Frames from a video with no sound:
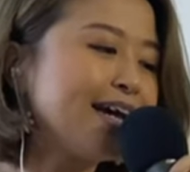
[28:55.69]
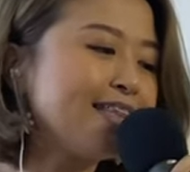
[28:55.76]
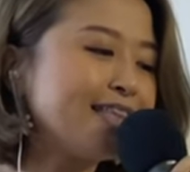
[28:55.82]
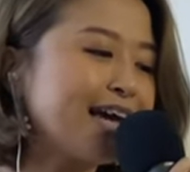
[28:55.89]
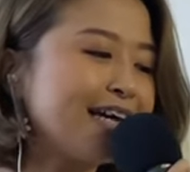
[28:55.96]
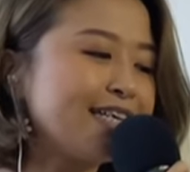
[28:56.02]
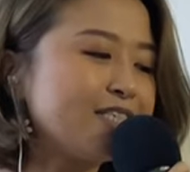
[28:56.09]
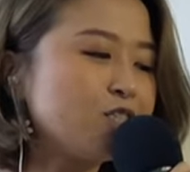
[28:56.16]

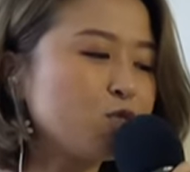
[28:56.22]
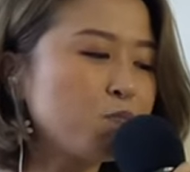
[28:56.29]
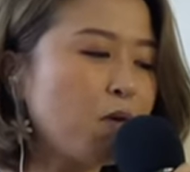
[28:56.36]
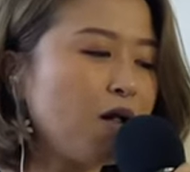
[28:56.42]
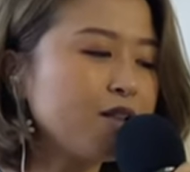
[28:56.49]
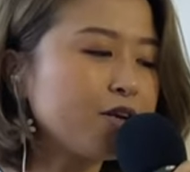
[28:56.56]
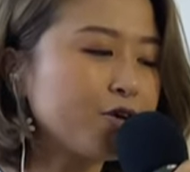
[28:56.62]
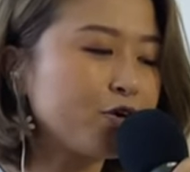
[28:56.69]
and that is
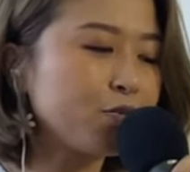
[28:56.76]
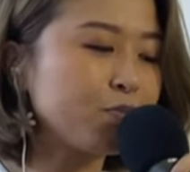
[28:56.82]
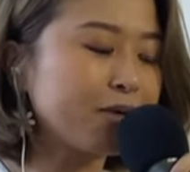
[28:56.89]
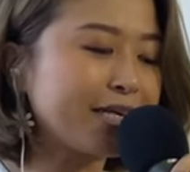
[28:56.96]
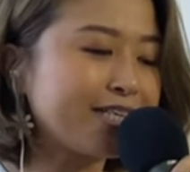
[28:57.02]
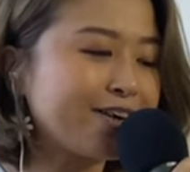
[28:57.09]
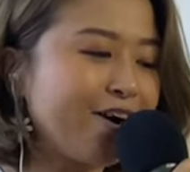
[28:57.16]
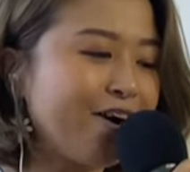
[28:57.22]
Small Girl
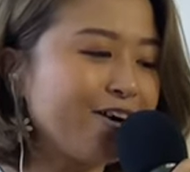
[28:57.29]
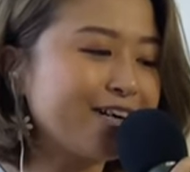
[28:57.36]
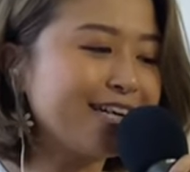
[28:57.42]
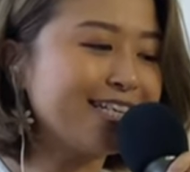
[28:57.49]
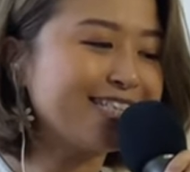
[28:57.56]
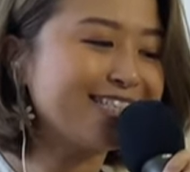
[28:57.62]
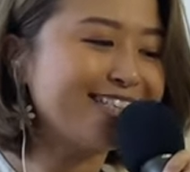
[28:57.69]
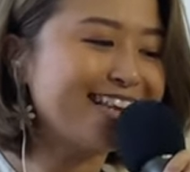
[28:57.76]
Big
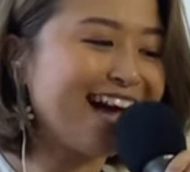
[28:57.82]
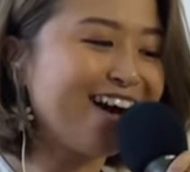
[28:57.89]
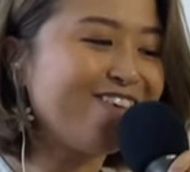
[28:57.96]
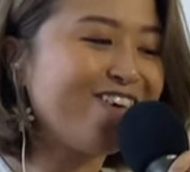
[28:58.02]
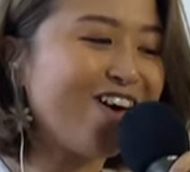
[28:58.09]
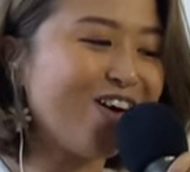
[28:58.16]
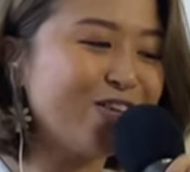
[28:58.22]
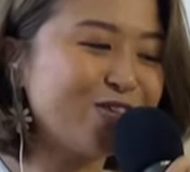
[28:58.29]
Talk is now